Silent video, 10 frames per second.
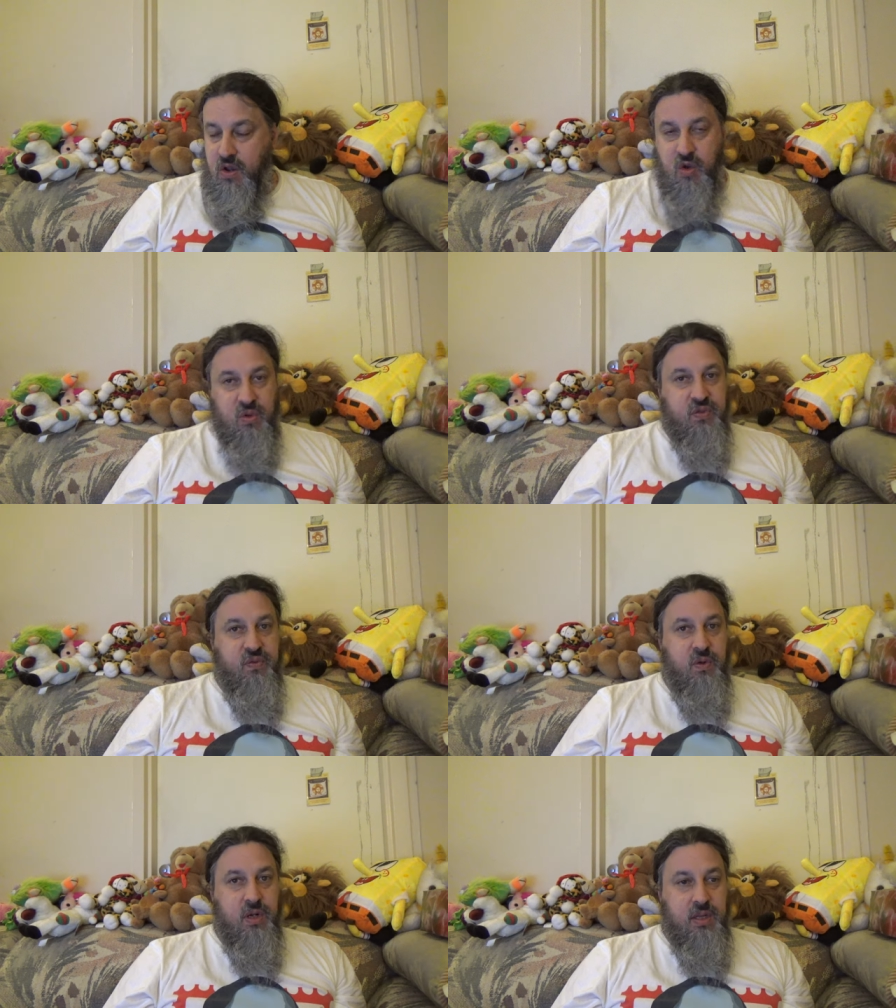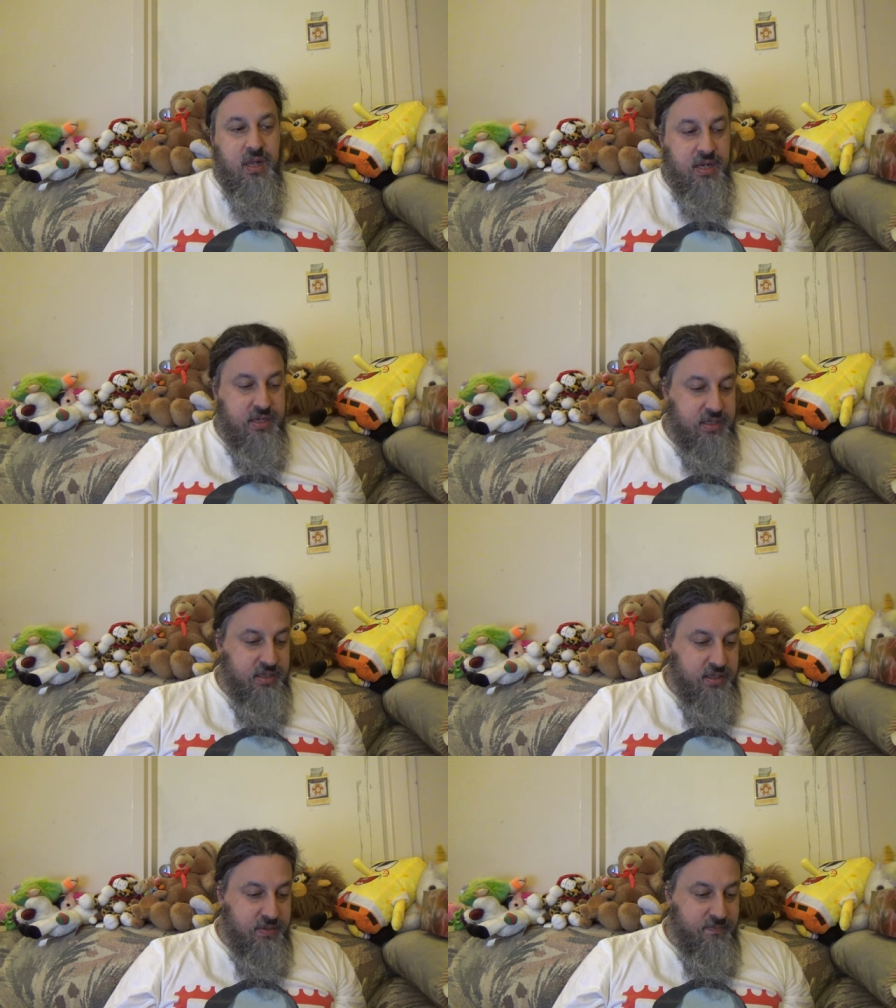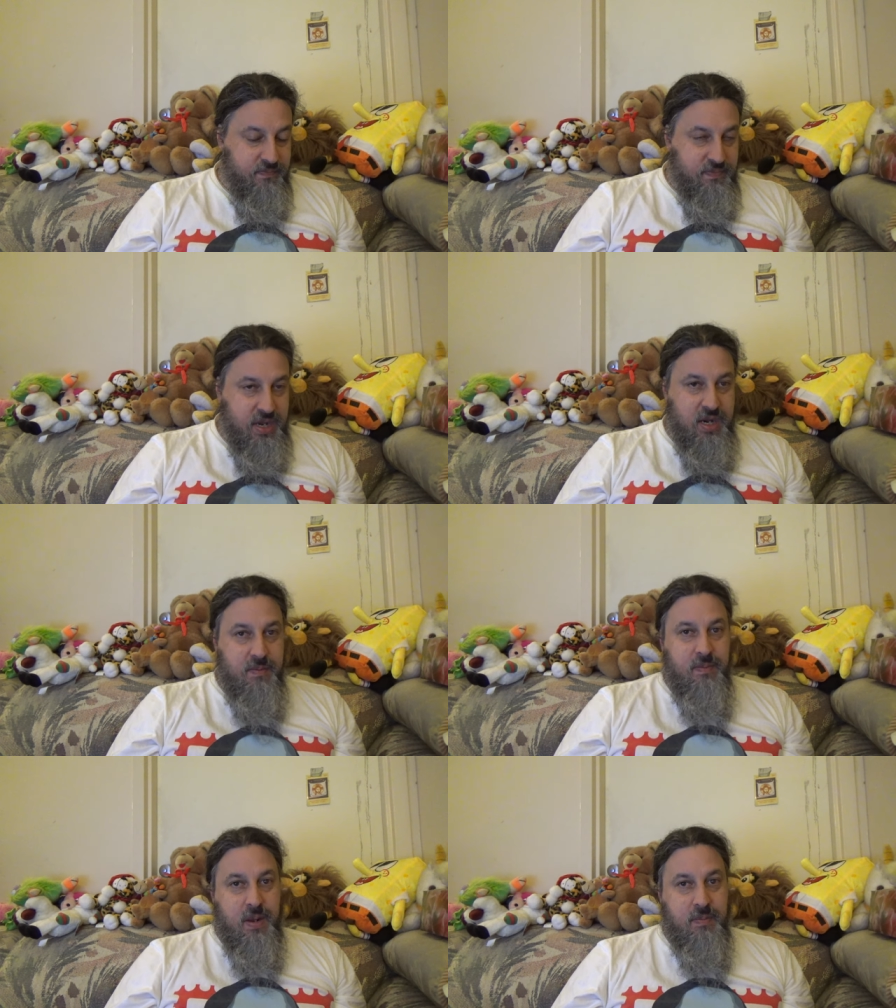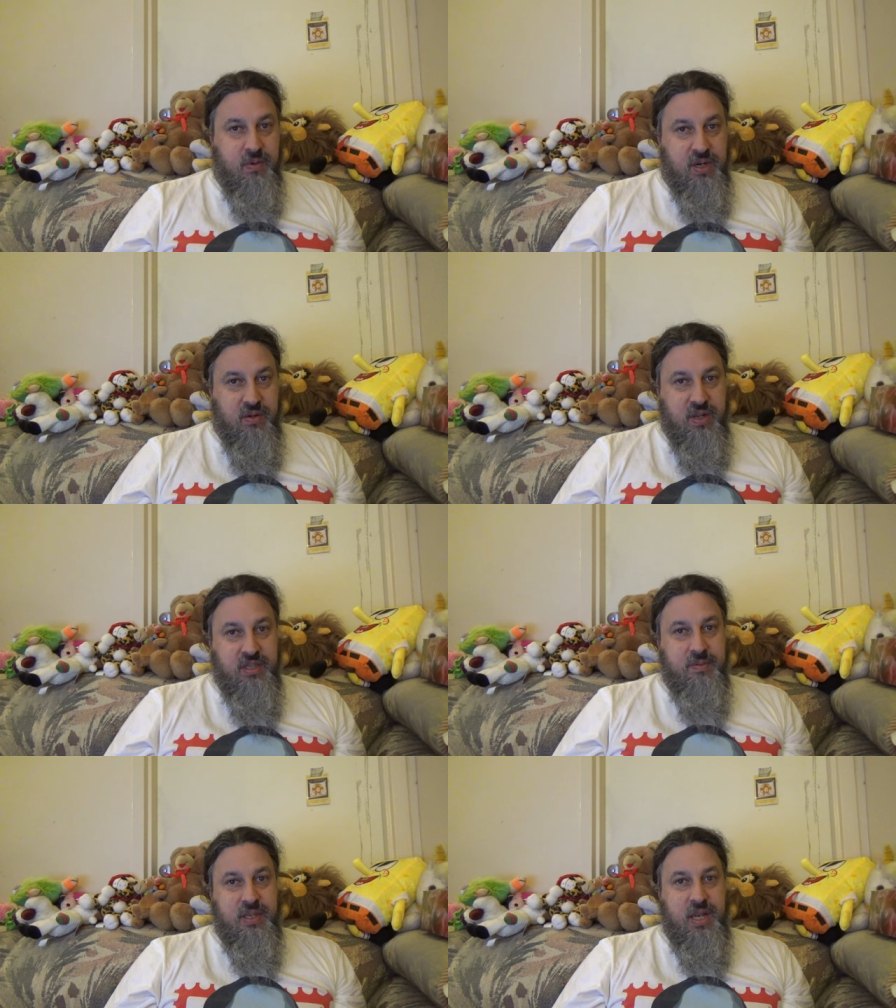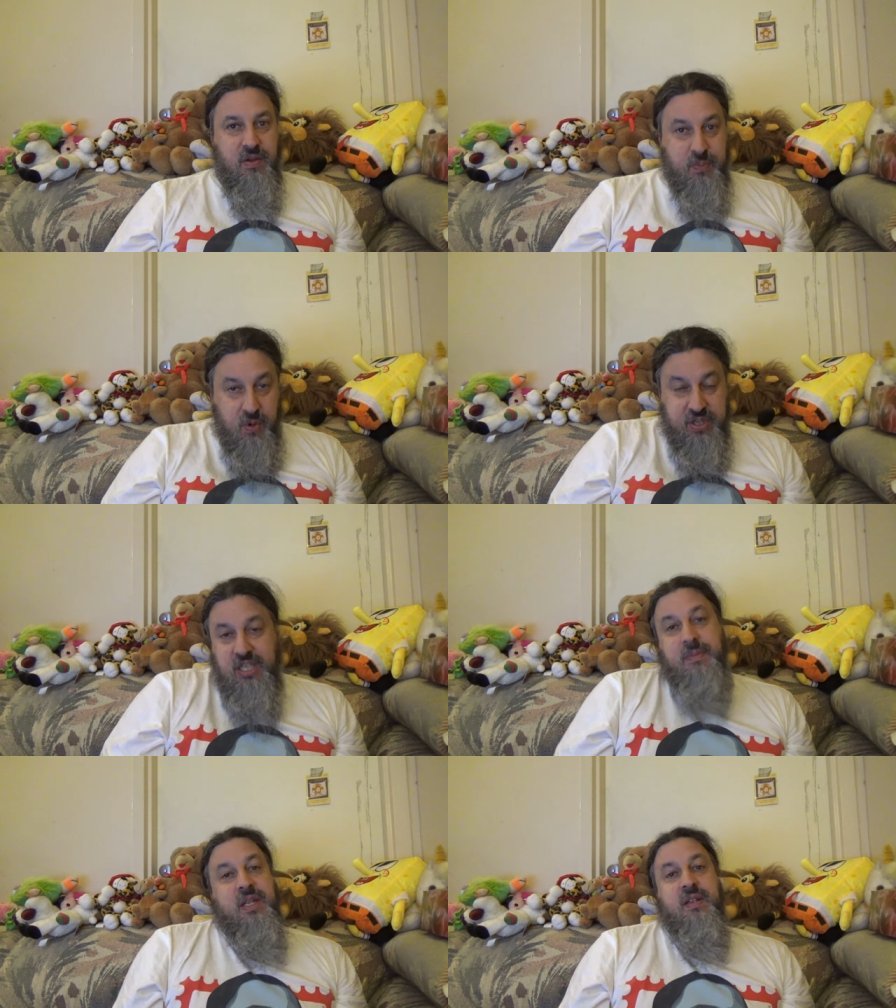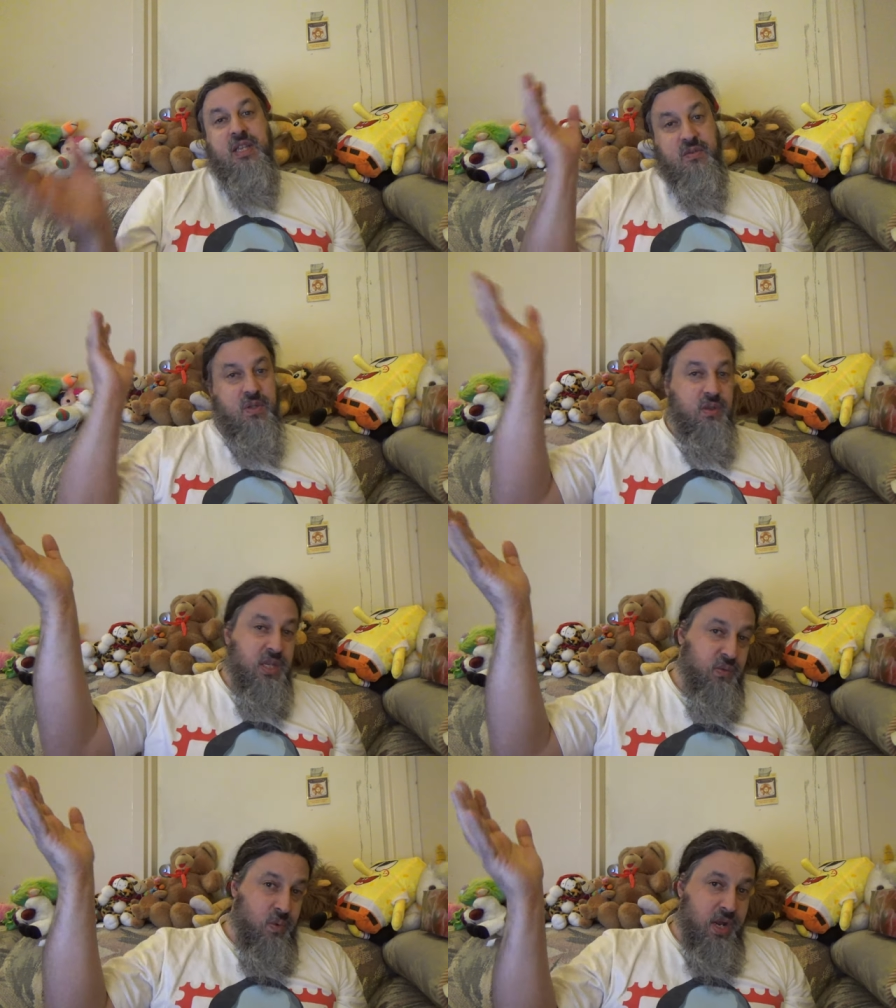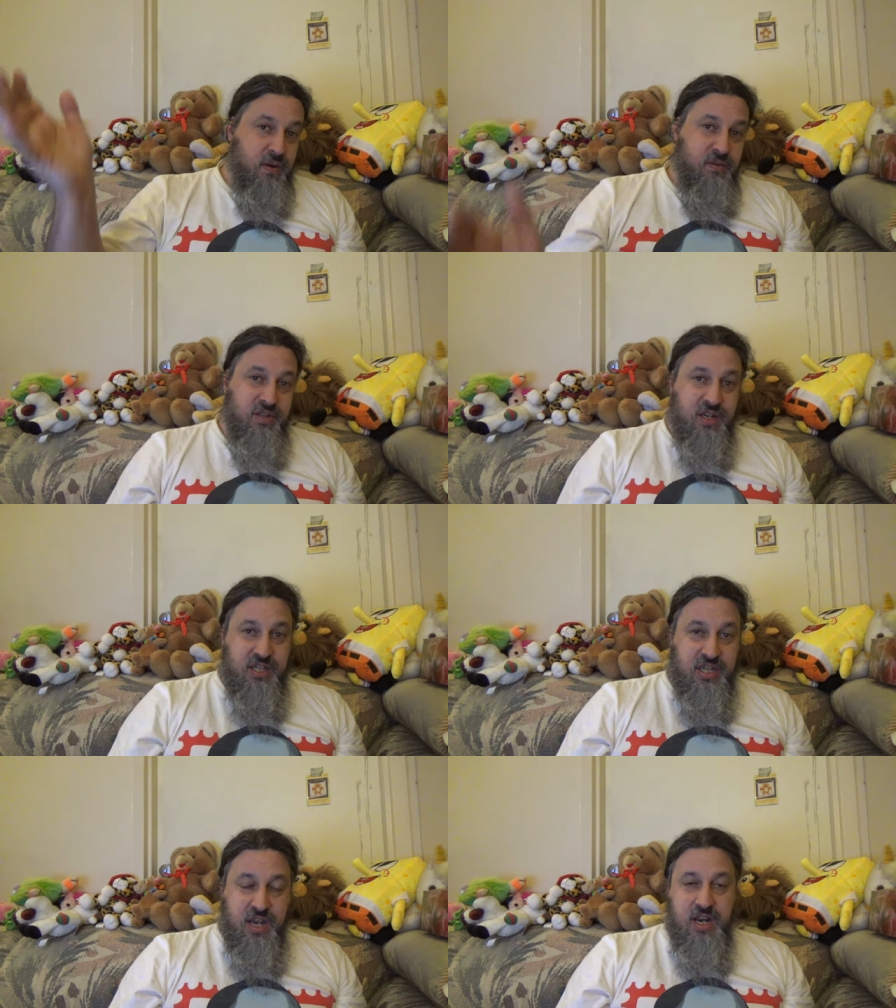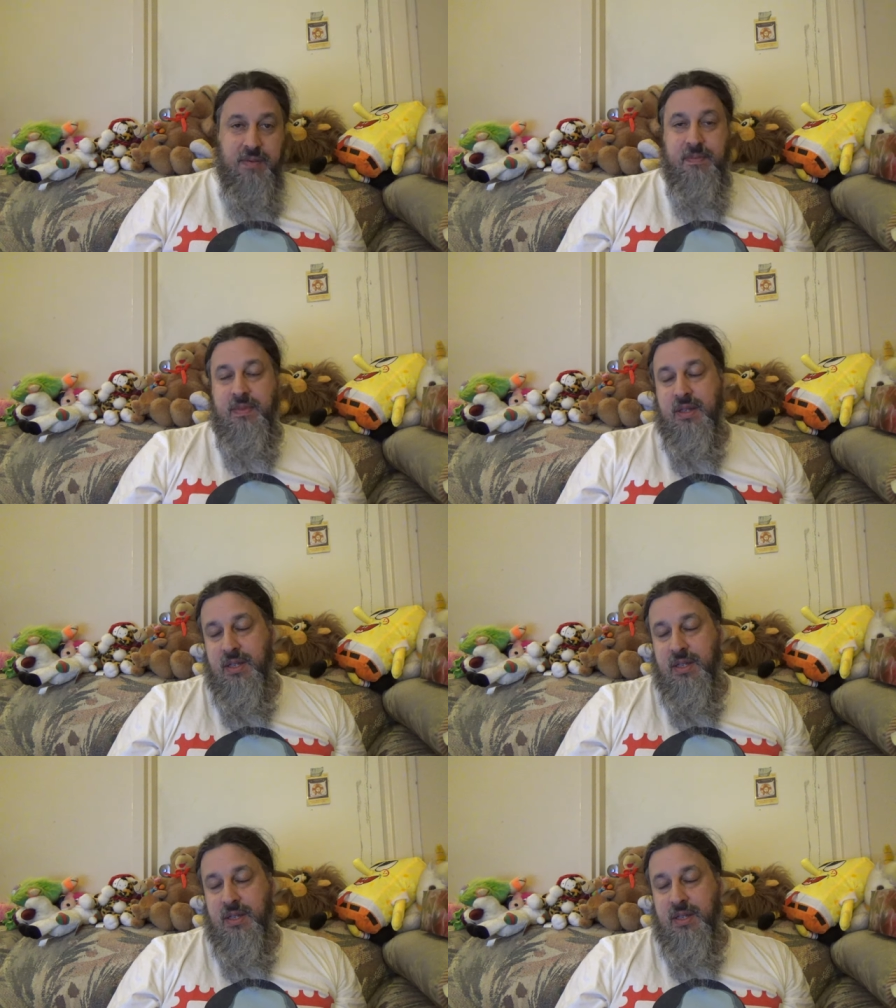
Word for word: almost 4 o'clock, and now I'm going to go get something to eat. I was supposed to get something to eat. That's why I initially got up.